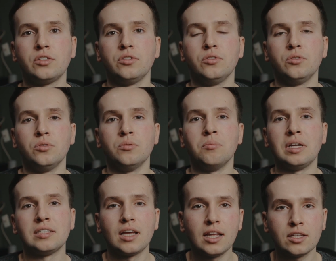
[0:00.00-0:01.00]
to
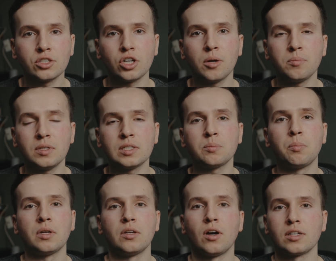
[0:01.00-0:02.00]
maintain the sharpness
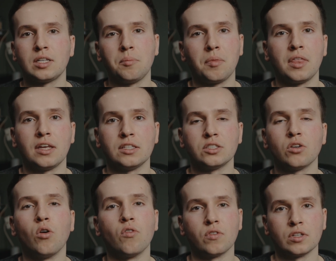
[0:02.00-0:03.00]
but not keep things
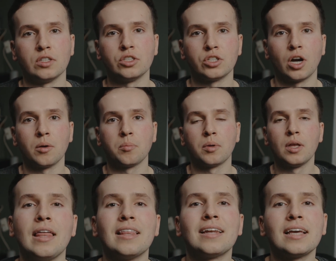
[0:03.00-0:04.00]
overly sharp.
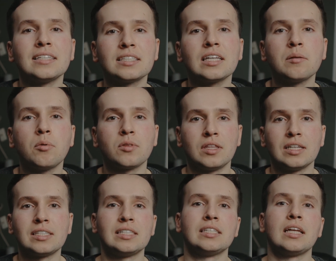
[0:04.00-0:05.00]
And the nice thing about
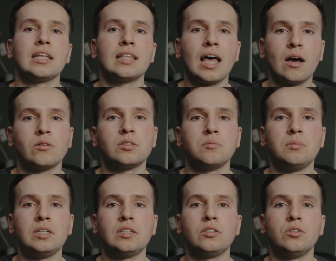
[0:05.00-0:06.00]
this is it allows
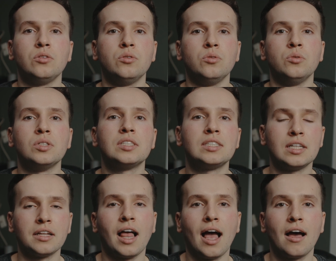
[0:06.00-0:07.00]
me to
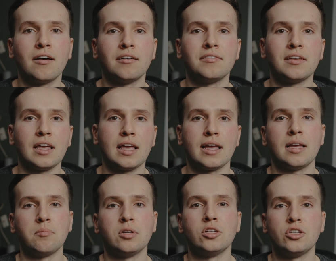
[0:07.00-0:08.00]
still have a
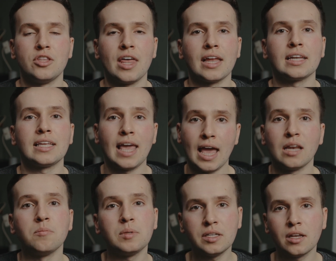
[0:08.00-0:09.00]
image that
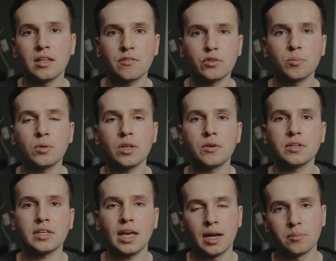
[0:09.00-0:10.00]
can be deliverable out
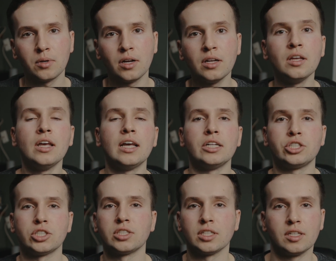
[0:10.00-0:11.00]
of camera. It's
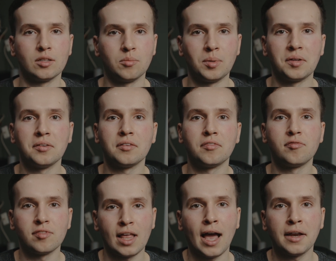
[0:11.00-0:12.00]
just a little bit
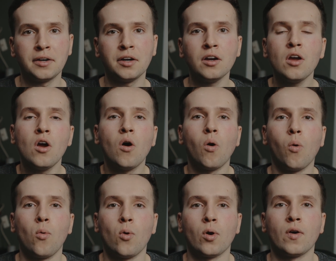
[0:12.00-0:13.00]
flatter.
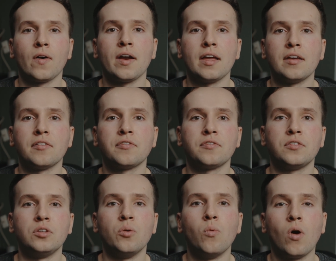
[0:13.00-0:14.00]
Or if
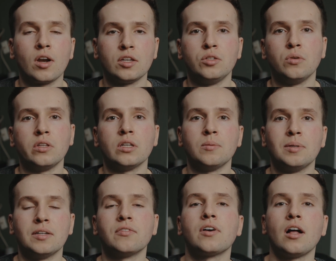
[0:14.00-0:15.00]
you want to do a little bit
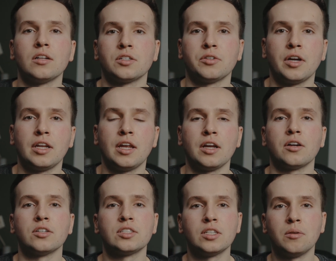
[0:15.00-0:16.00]
of color grading
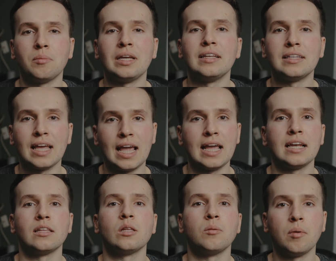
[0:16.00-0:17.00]
or still maintain
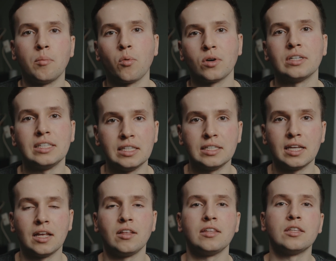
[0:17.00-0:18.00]
a little bit more
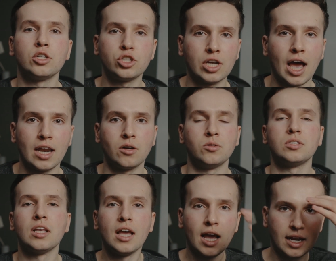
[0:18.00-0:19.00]
detail in the
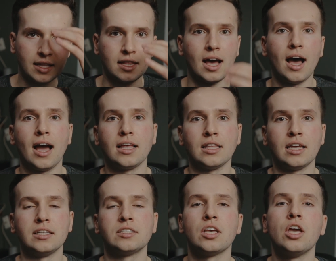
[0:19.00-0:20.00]
shadows and in the
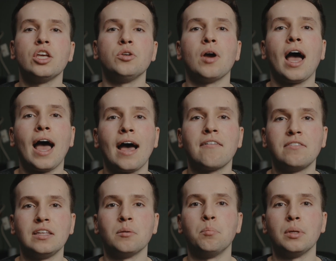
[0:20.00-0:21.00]
highlights, you have
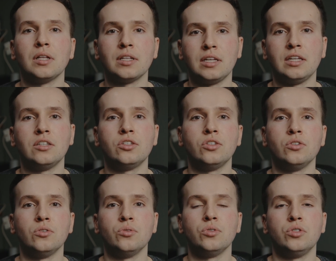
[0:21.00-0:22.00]
the ability
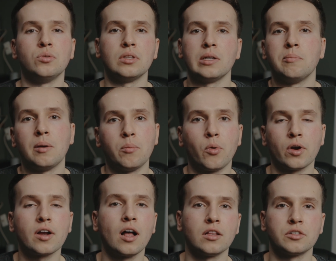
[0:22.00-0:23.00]
to do a little bit more
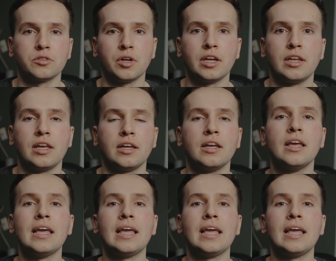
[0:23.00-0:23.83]
color grading